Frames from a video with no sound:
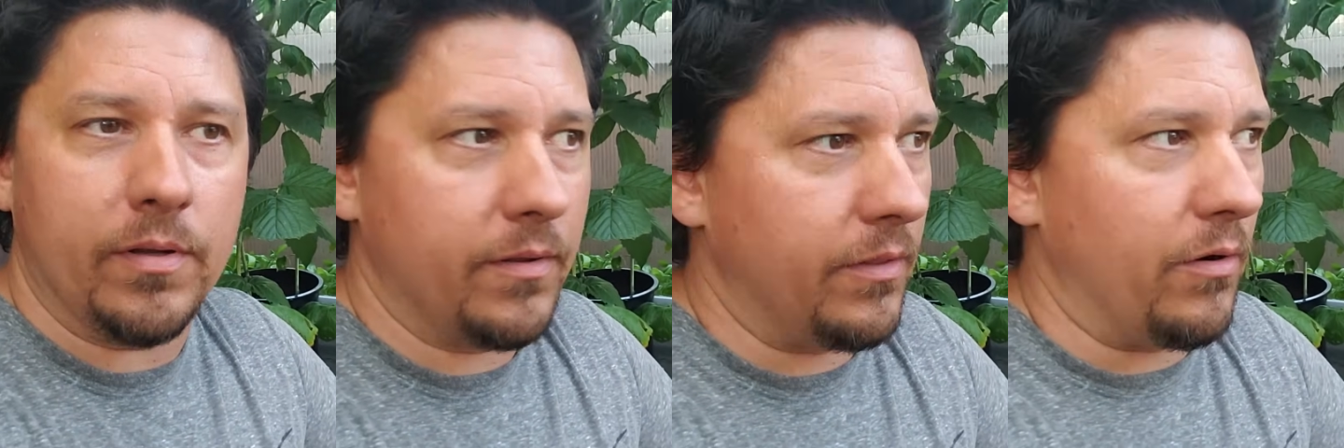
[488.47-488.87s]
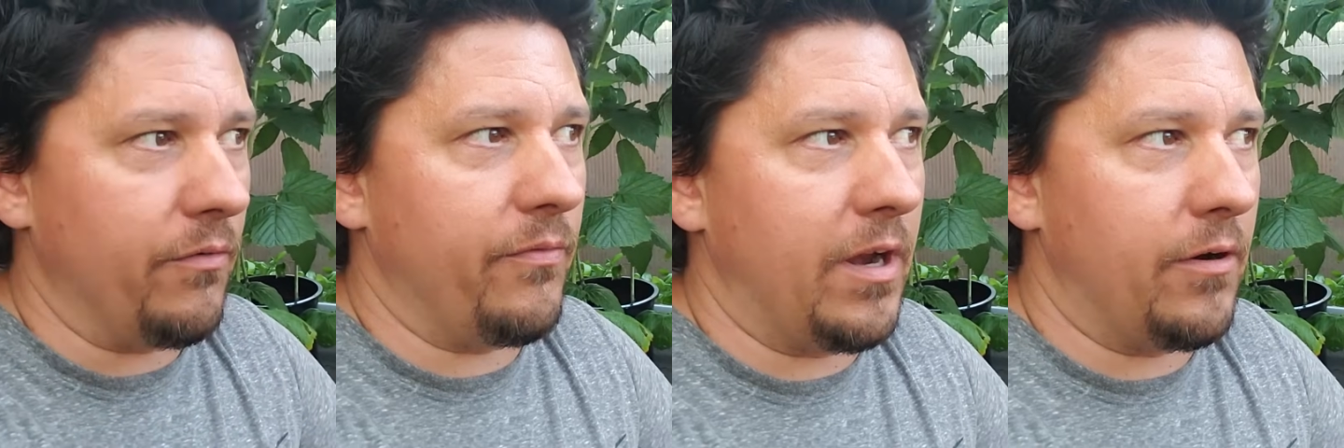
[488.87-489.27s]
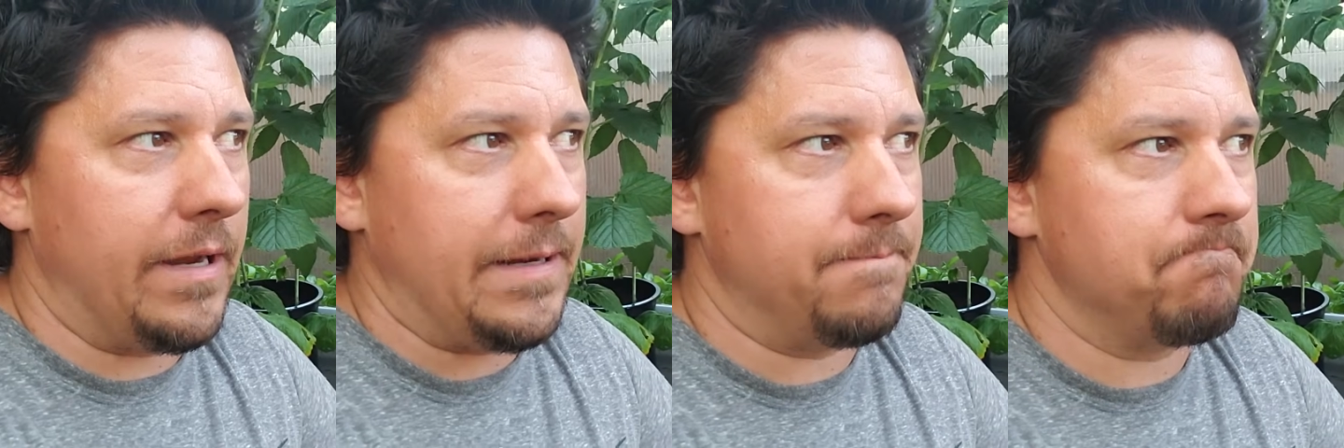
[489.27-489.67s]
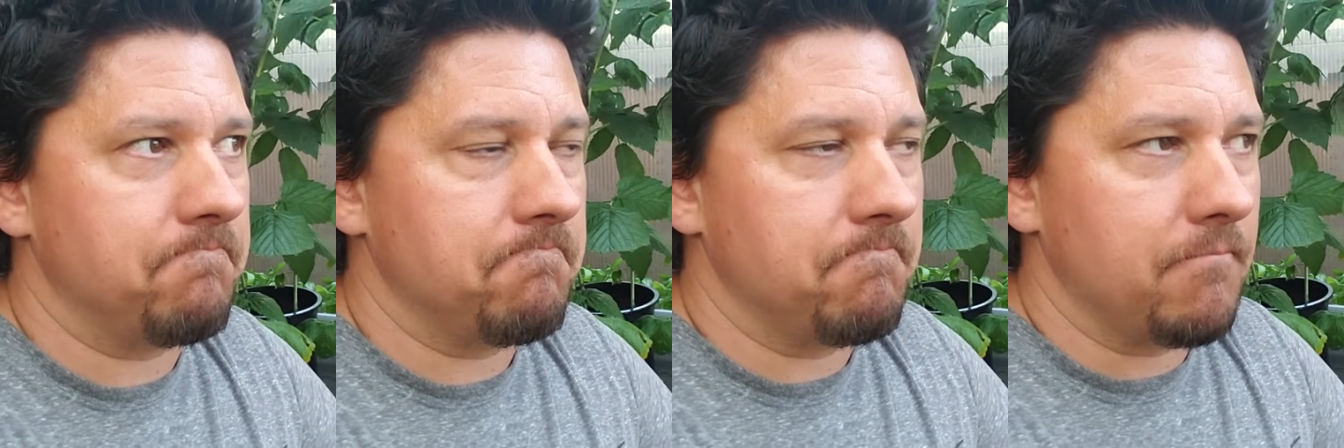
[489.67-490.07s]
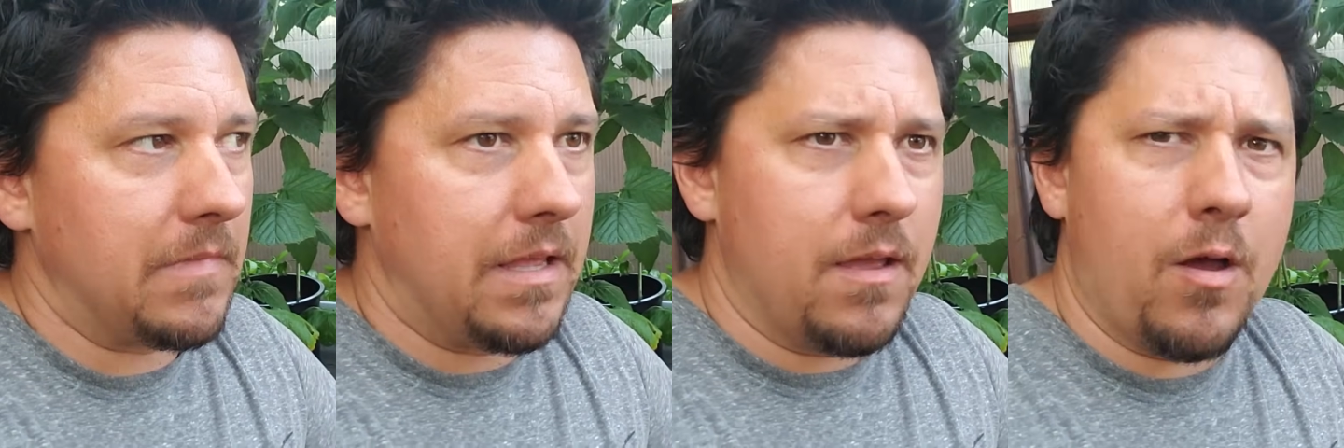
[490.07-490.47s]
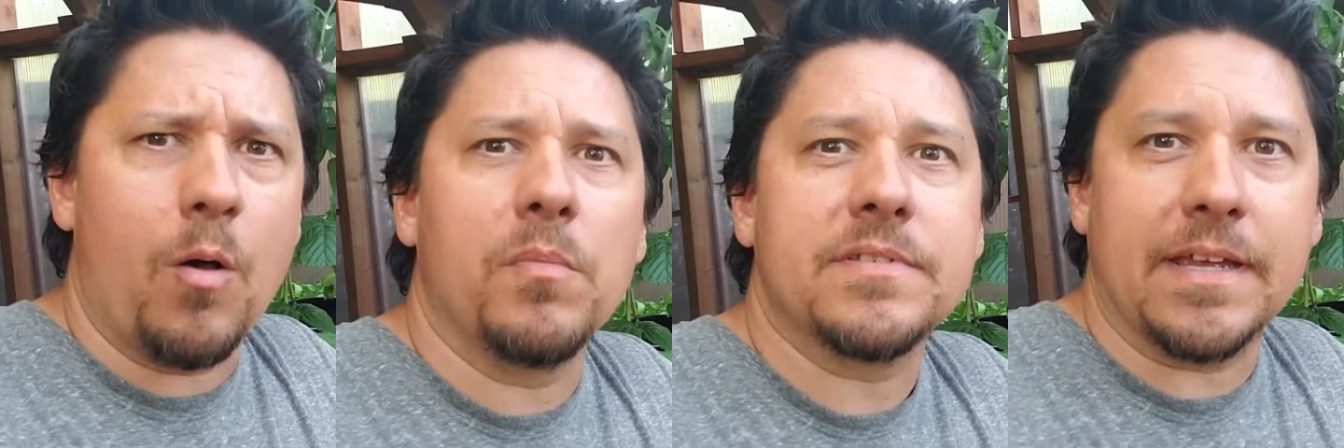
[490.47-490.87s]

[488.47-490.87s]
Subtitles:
They're a very, almost